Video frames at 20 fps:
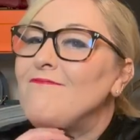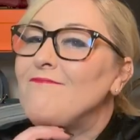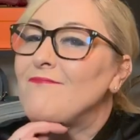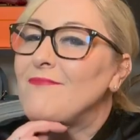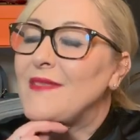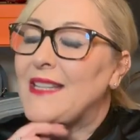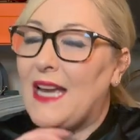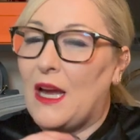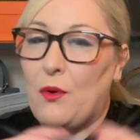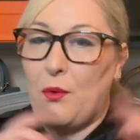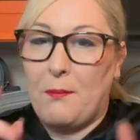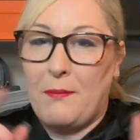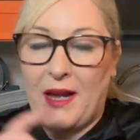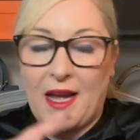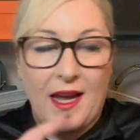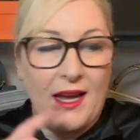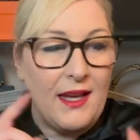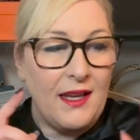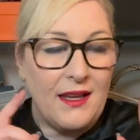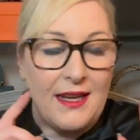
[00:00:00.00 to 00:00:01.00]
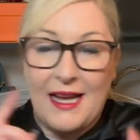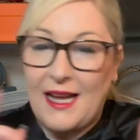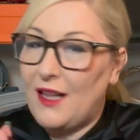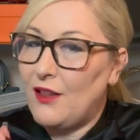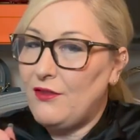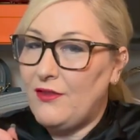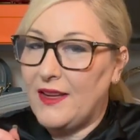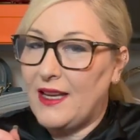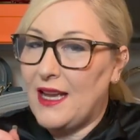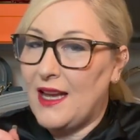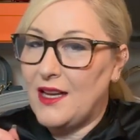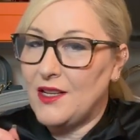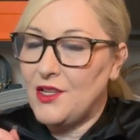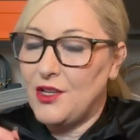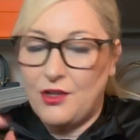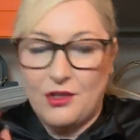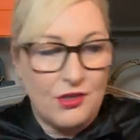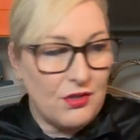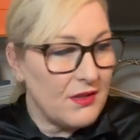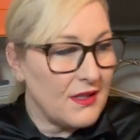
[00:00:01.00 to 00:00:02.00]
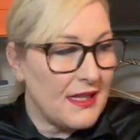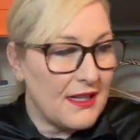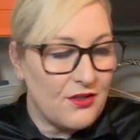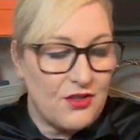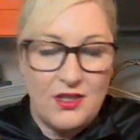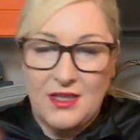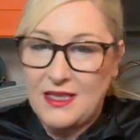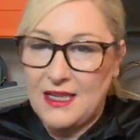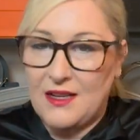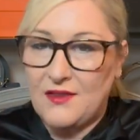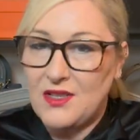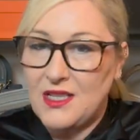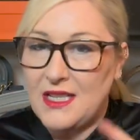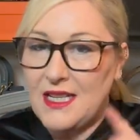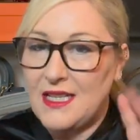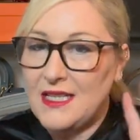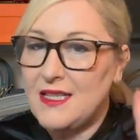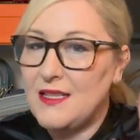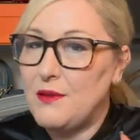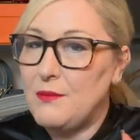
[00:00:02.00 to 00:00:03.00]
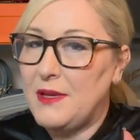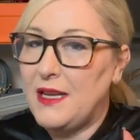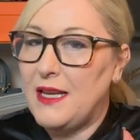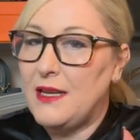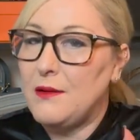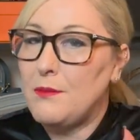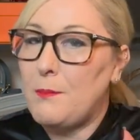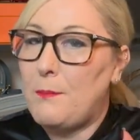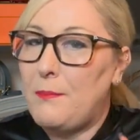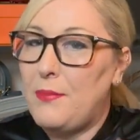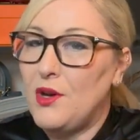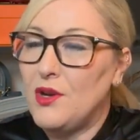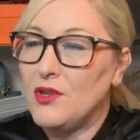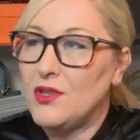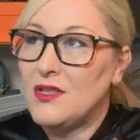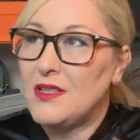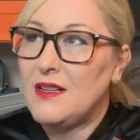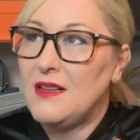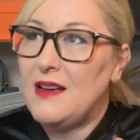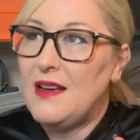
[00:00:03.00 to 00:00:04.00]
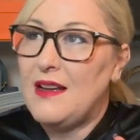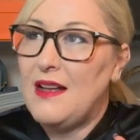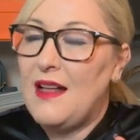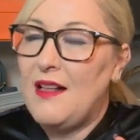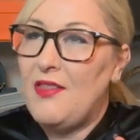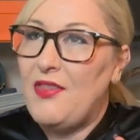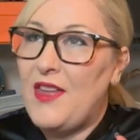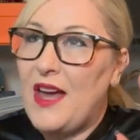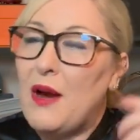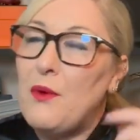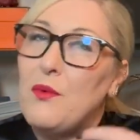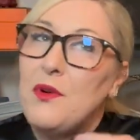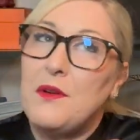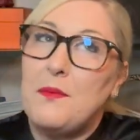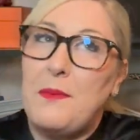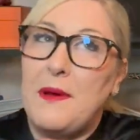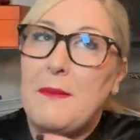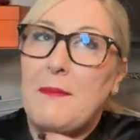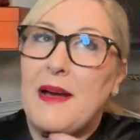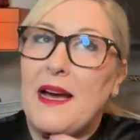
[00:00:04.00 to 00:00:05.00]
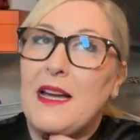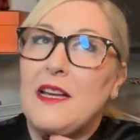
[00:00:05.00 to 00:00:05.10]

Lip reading: Now, my Calvi card holder is actually downstairs at the minute, but that would be my